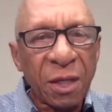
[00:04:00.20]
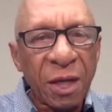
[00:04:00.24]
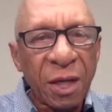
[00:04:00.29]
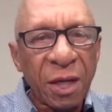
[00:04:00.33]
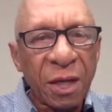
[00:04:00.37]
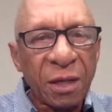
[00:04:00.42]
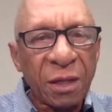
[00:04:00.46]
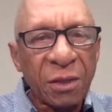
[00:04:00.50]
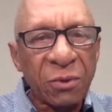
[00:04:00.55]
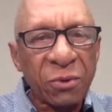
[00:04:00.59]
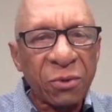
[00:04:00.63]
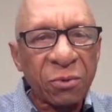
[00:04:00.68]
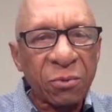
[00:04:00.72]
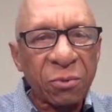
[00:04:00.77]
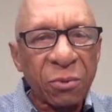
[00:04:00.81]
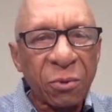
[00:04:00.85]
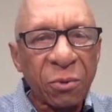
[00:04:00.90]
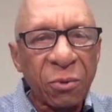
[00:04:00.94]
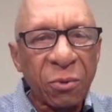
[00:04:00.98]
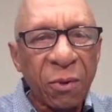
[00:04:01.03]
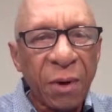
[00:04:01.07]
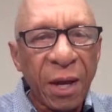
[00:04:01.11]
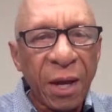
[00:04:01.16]
at it
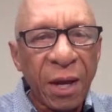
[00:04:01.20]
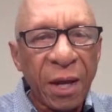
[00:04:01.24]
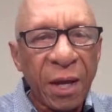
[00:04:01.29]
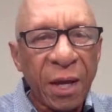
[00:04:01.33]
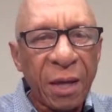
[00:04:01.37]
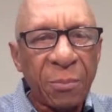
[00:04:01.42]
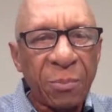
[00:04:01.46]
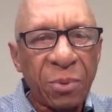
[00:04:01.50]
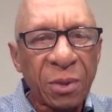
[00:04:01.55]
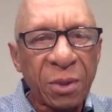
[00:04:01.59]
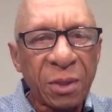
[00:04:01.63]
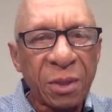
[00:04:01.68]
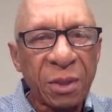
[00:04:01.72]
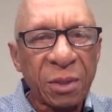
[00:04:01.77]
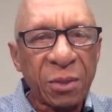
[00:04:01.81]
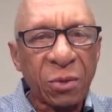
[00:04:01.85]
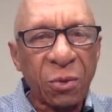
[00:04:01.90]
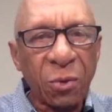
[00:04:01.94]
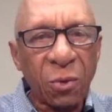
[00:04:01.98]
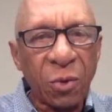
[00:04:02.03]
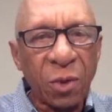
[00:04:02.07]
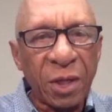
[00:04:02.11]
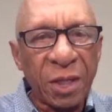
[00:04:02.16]
through a
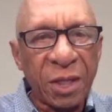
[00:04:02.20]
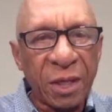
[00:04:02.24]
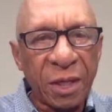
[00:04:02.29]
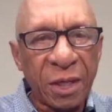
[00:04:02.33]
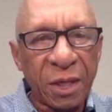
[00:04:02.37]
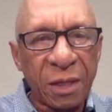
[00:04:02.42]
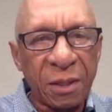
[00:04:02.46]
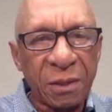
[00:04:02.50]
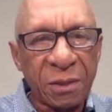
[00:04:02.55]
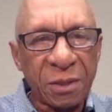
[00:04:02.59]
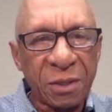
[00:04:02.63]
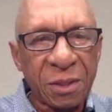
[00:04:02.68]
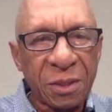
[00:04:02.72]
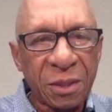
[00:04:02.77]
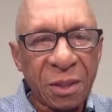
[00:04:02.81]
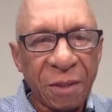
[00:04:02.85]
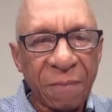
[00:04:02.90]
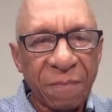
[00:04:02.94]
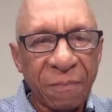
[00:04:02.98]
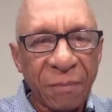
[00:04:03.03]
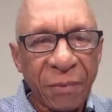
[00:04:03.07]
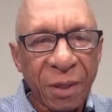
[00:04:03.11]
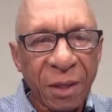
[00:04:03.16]
political lens.
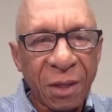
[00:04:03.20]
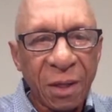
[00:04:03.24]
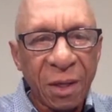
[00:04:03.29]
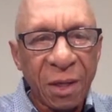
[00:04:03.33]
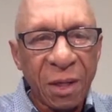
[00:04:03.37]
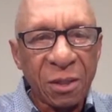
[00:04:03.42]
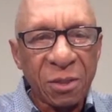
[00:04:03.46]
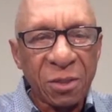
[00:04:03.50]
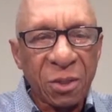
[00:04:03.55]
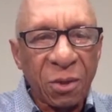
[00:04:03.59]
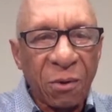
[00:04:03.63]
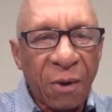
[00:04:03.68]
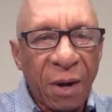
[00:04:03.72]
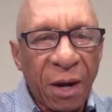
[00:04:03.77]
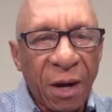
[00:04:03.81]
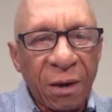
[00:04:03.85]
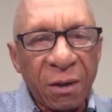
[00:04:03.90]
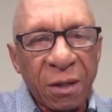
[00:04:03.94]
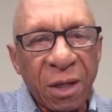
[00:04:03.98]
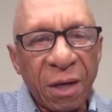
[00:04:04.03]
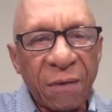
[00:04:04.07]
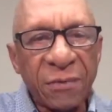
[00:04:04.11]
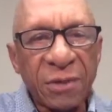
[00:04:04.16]
And so
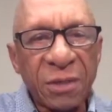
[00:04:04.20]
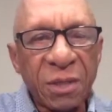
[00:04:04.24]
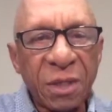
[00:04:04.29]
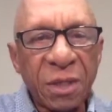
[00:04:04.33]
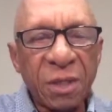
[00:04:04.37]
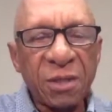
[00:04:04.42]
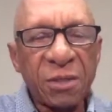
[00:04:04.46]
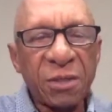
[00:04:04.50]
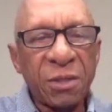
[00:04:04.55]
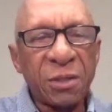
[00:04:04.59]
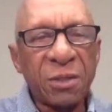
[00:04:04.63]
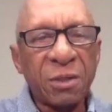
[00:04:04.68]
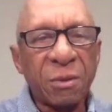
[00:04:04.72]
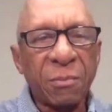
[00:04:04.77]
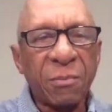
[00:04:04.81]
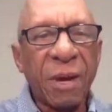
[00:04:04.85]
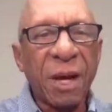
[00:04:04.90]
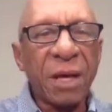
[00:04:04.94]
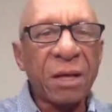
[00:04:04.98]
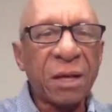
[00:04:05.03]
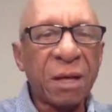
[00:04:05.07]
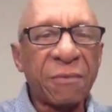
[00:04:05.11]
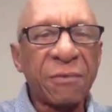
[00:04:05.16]
our conversations, or
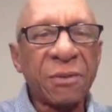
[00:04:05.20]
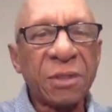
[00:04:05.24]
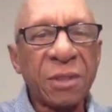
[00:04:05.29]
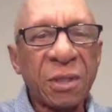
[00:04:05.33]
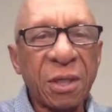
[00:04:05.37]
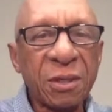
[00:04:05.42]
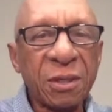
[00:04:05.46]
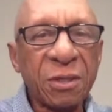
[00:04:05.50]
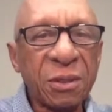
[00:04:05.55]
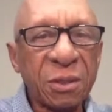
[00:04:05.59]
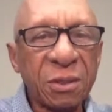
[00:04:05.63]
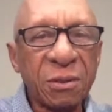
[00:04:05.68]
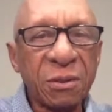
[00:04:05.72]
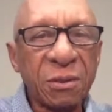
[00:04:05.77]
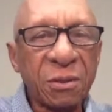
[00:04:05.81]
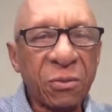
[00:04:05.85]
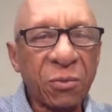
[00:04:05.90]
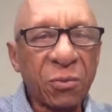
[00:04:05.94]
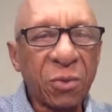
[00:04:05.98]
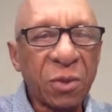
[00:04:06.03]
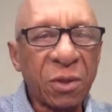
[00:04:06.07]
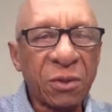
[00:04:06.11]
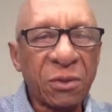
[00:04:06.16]
my conversations
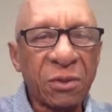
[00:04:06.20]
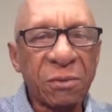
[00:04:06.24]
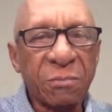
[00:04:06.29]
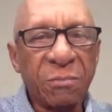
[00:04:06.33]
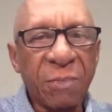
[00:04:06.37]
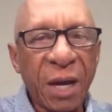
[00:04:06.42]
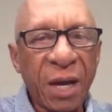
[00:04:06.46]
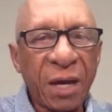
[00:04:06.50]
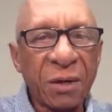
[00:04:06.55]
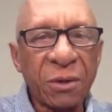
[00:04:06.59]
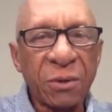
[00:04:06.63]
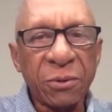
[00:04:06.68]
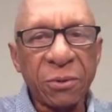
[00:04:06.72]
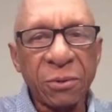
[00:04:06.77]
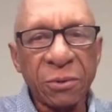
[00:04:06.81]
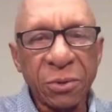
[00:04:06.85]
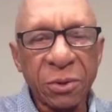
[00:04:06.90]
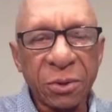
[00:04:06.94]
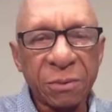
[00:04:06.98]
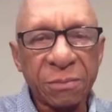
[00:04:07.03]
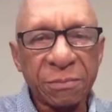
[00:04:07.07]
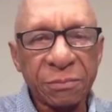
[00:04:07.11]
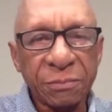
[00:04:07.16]
with
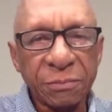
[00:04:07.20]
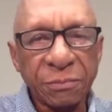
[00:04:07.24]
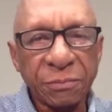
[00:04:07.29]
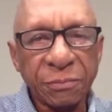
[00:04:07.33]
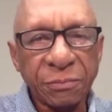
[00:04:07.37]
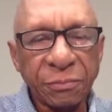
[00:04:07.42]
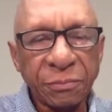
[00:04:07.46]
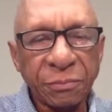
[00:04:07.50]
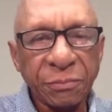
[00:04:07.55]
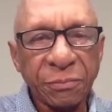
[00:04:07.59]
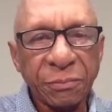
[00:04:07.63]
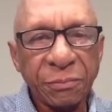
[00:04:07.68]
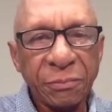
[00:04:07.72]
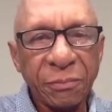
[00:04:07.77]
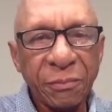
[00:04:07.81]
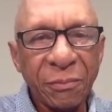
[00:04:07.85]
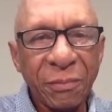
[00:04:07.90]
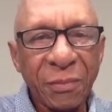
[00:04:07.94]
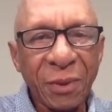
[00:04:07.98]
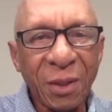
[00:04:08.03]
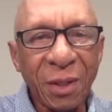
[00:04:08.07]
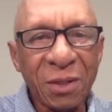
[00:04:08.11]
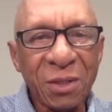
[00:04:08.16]
bankers,
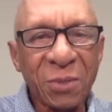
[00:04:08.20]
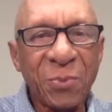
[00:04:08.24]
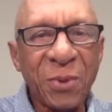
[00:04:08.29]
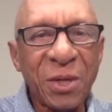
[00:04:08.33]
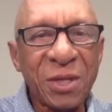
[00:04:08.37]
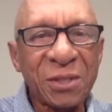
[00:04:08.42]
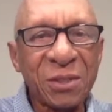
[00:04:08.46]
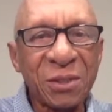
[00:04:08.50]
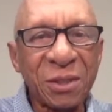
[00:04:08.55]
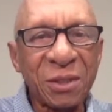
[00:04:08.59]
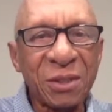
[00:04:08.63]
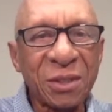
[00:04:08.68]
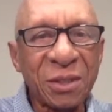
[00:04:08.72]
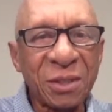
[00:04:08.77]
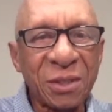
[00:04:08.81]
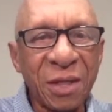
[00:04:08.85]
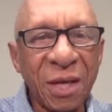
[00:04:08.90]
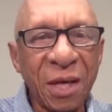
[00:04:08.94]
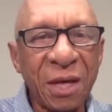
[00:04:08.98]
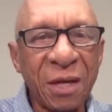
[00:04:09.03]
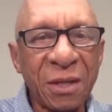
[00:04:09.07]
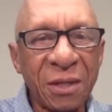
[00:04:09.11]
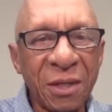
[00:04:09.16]
especially
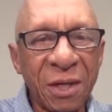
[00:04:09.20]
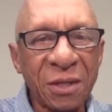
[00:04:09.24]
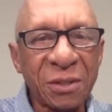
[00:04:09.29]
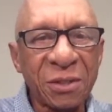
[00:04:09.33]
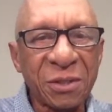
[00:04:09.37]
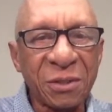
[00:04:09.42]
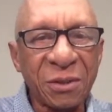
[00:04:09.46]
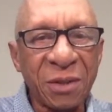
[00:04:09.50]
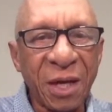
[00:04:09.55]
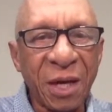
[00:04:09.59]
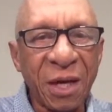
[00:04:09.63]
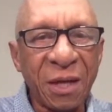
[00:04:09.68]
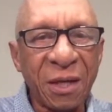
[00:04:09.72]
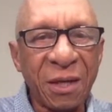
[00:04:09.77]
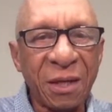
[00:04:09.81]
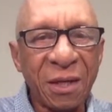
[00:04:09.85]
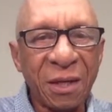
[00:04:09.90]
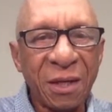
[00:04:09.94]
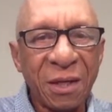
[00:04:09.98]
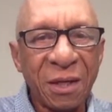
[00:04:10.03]
today and yesterday,